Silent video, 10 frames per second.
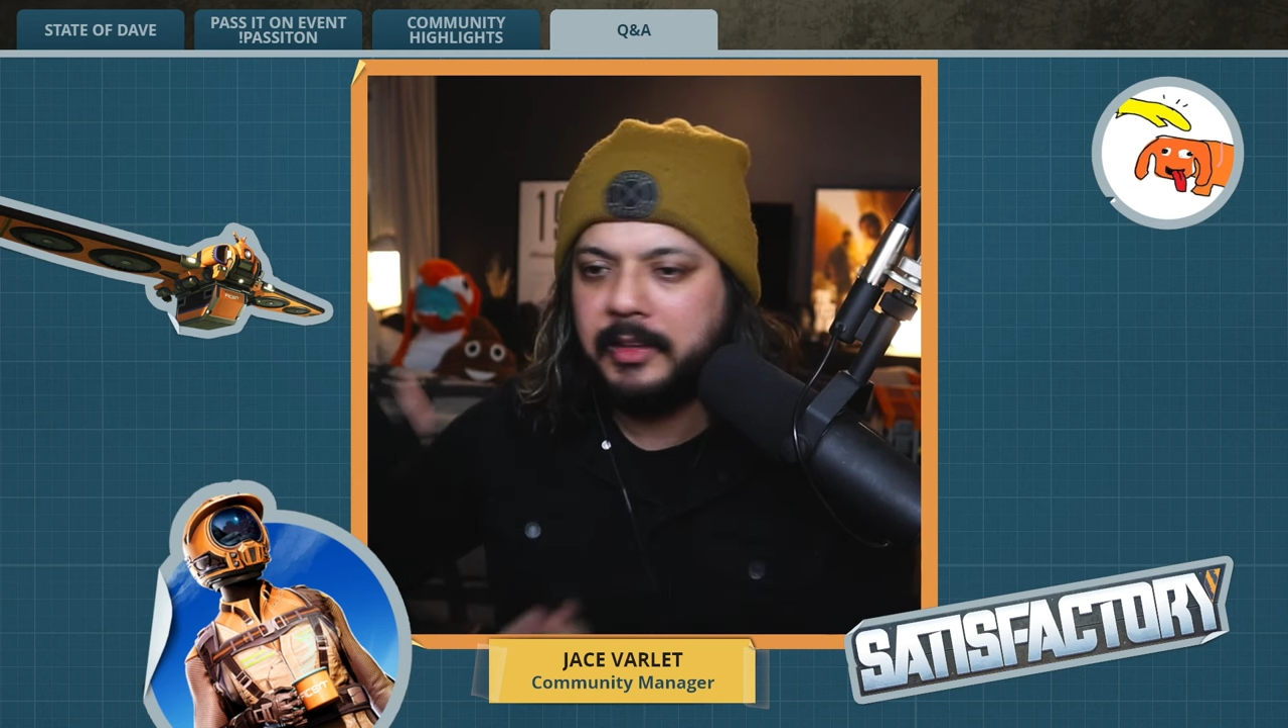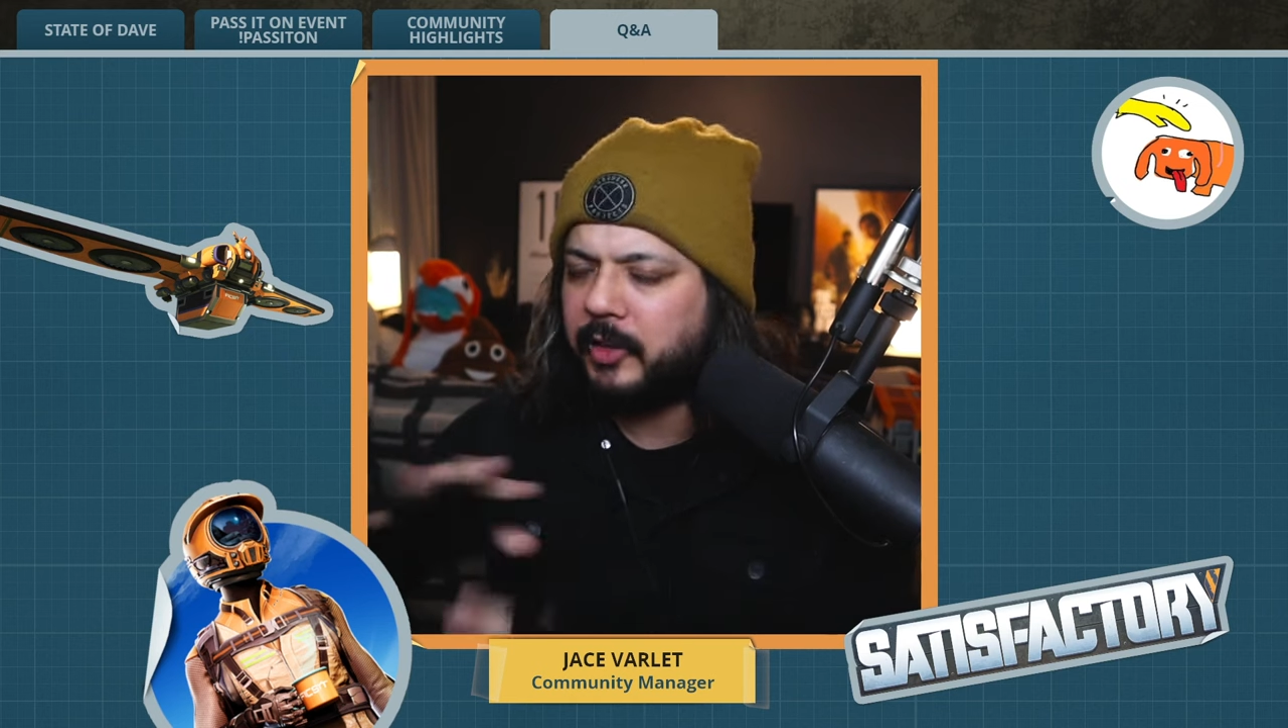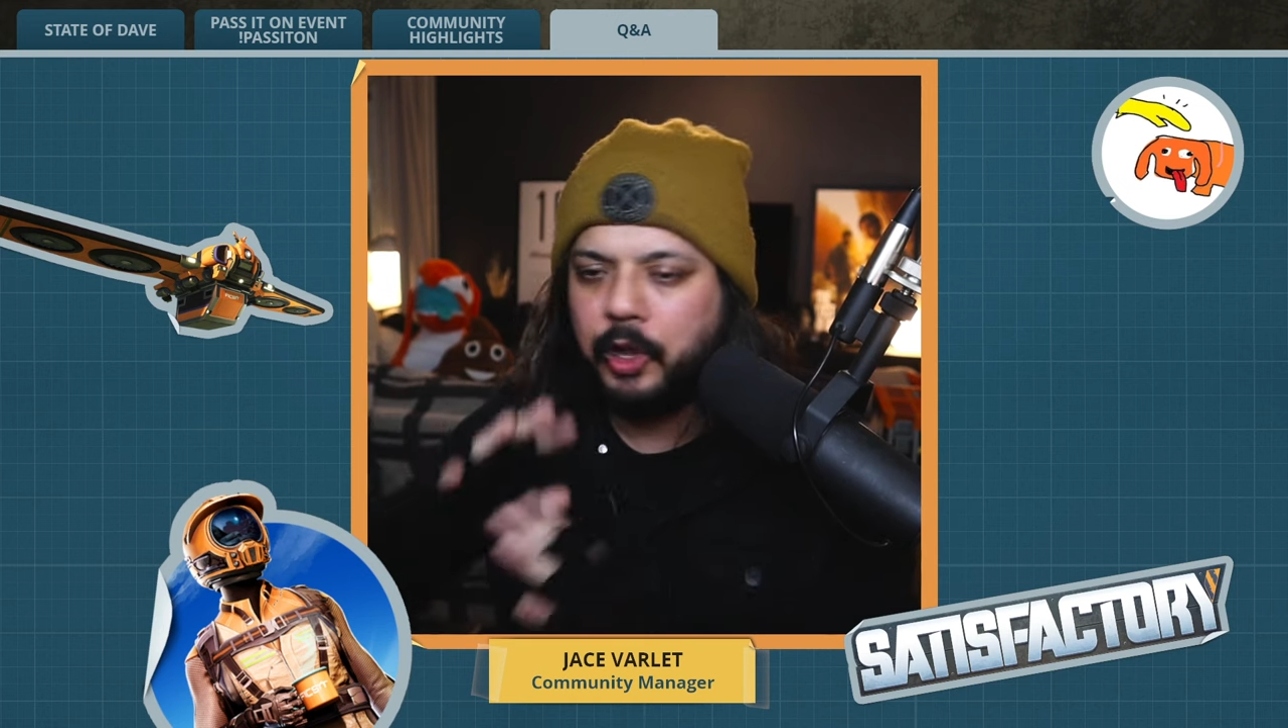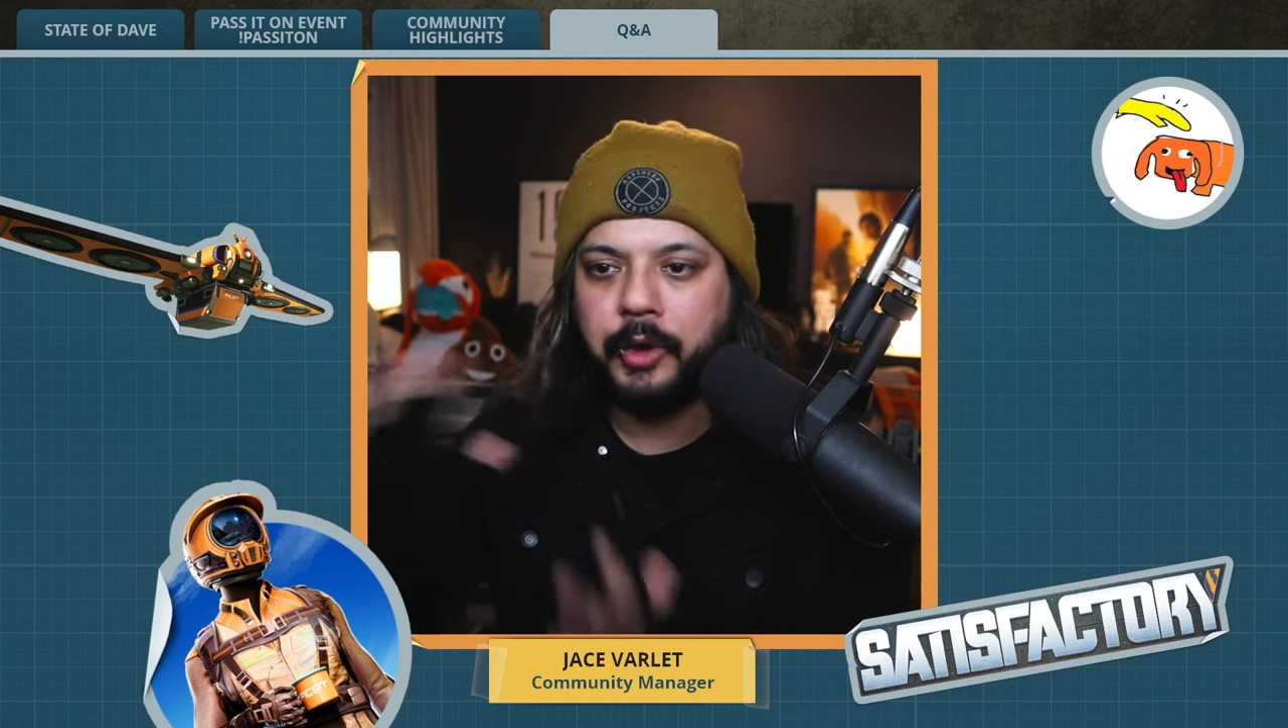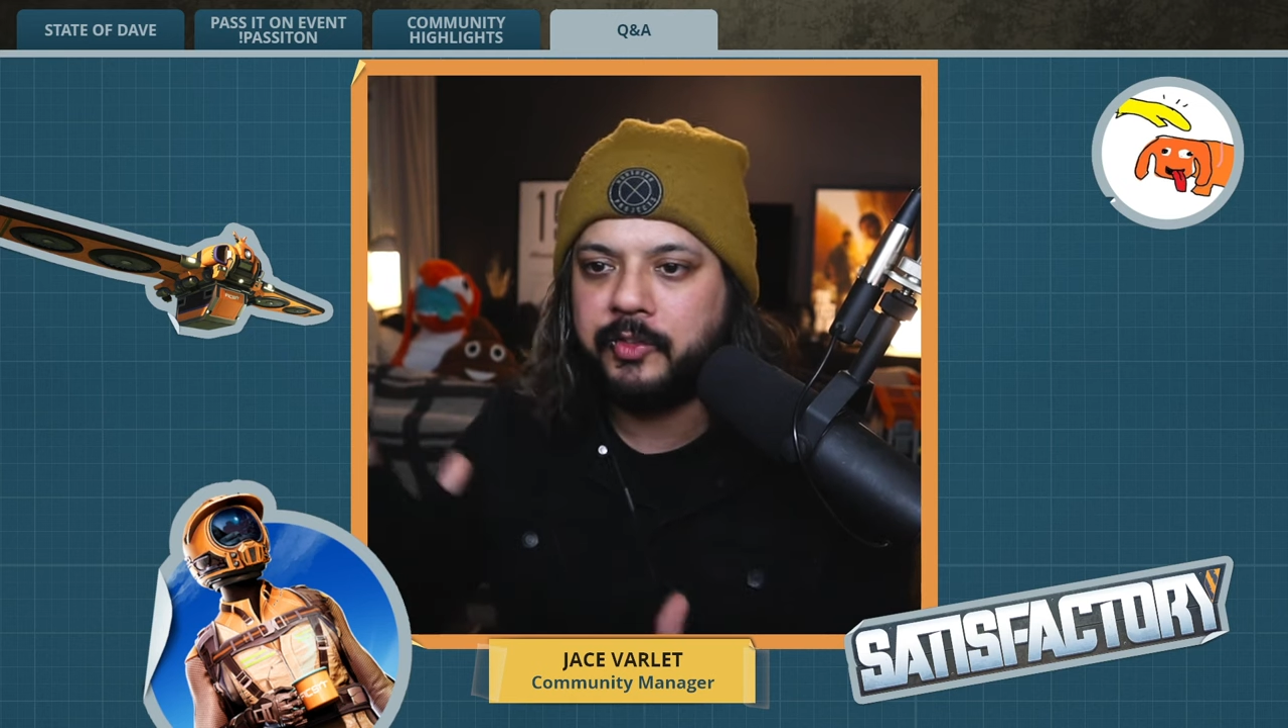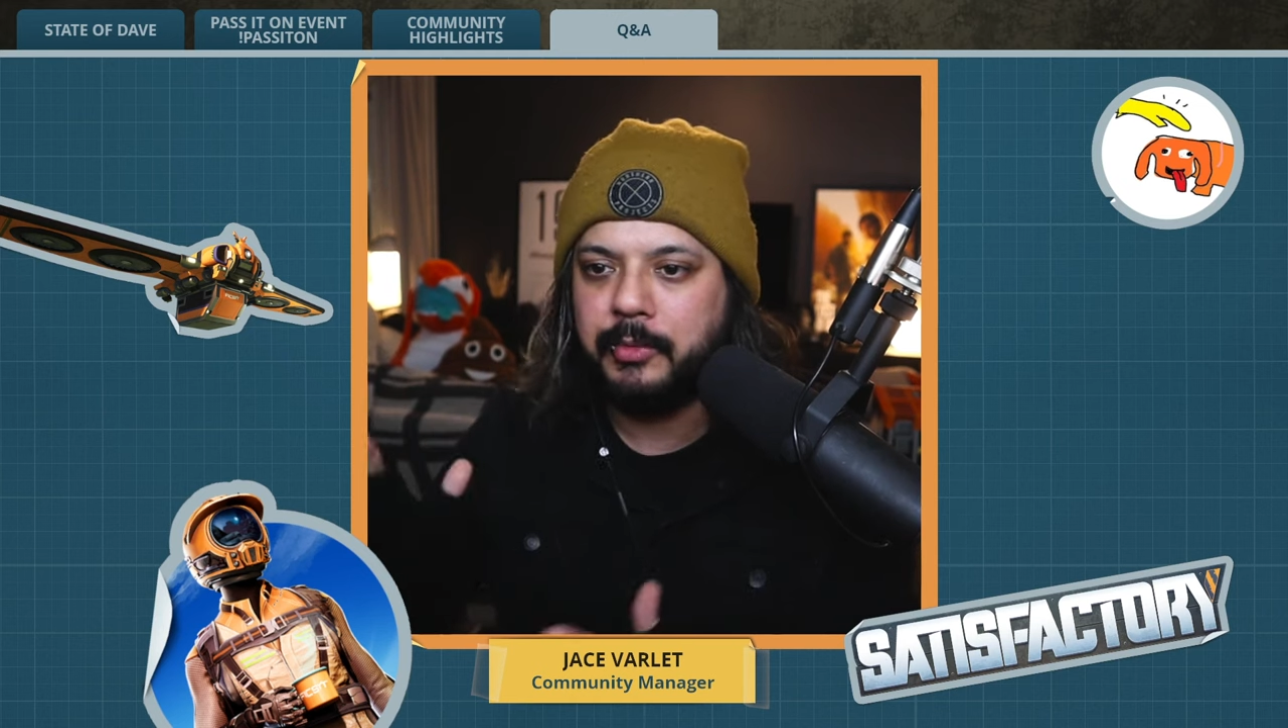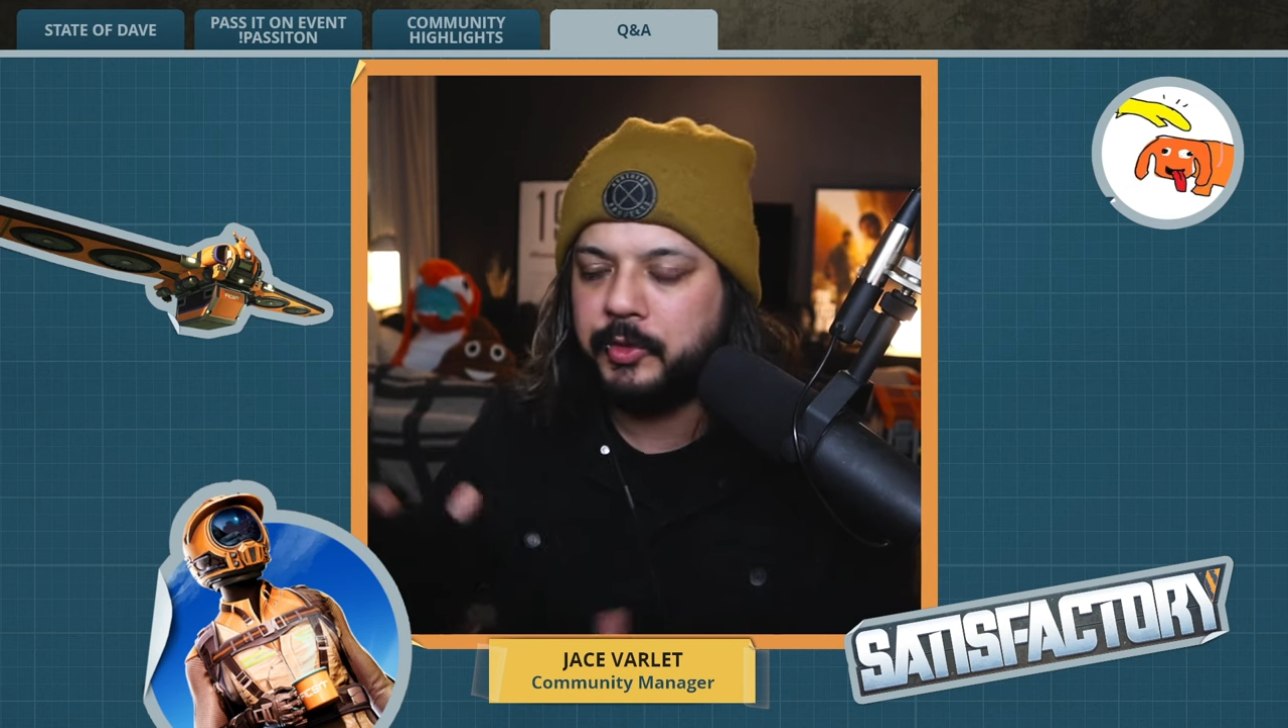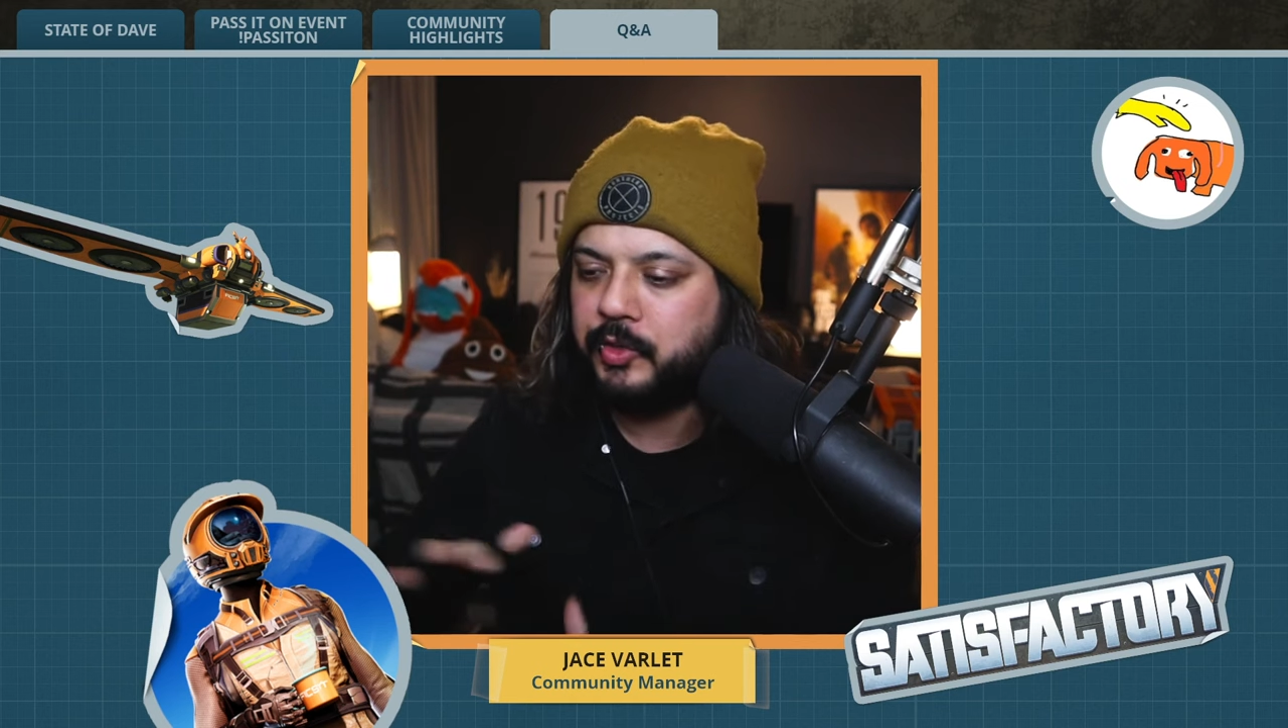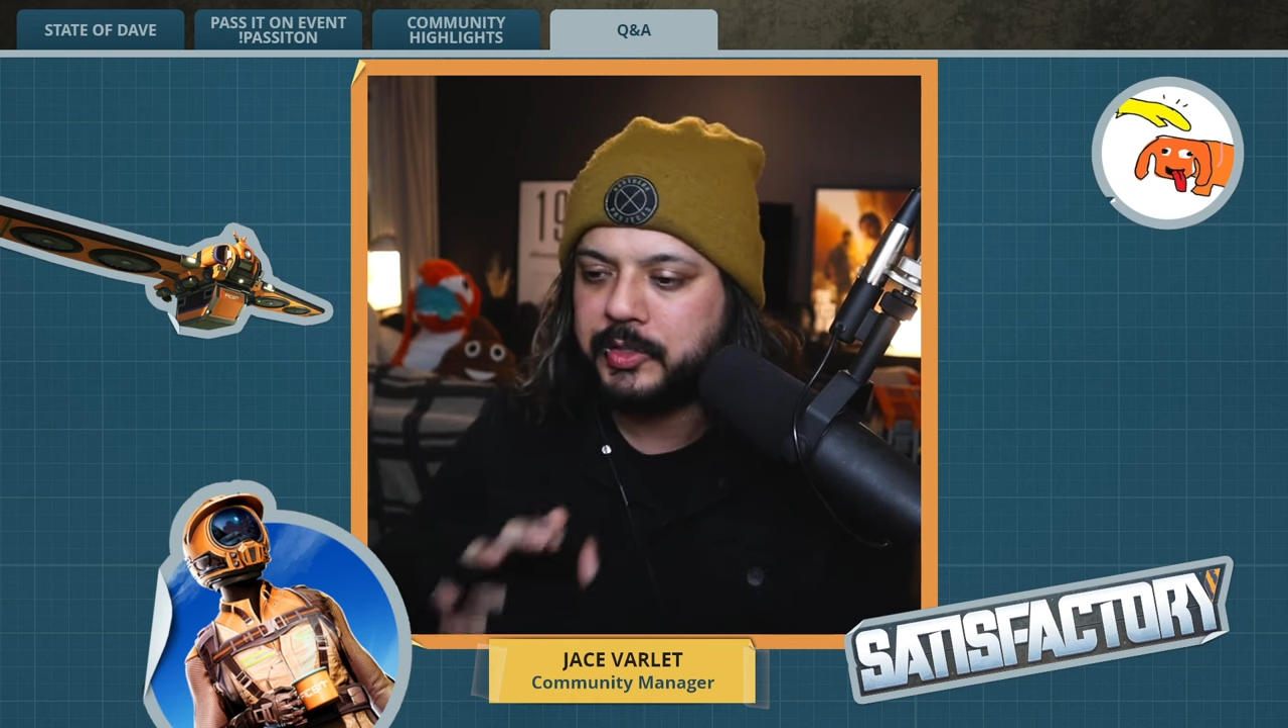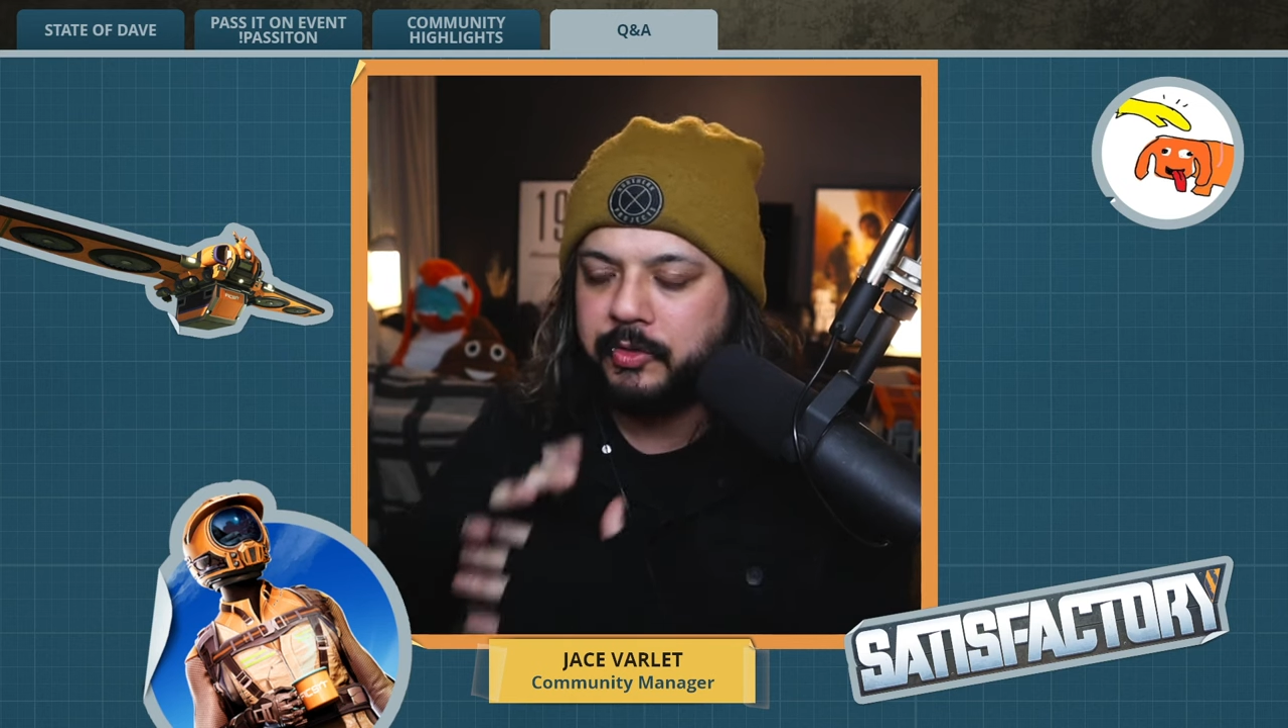There's a lot of streamers who just